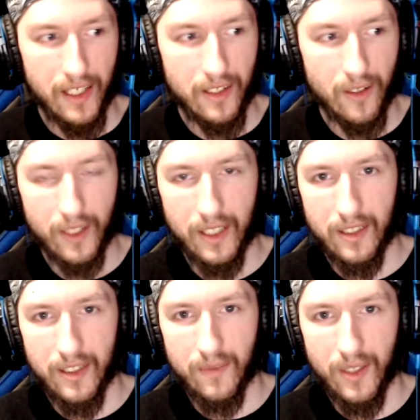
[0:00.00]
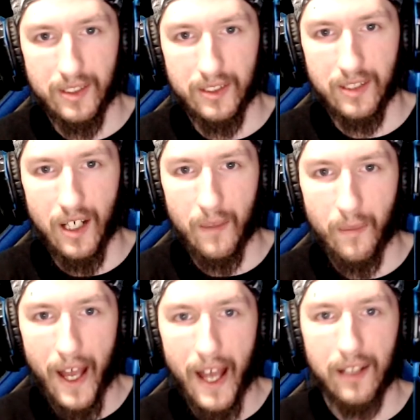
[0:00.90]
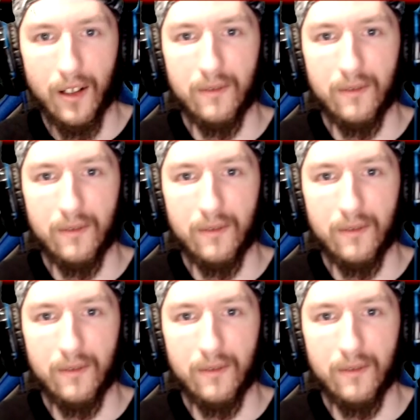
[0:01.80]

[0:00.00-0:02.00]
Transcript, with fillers: you know get the President's daughter back.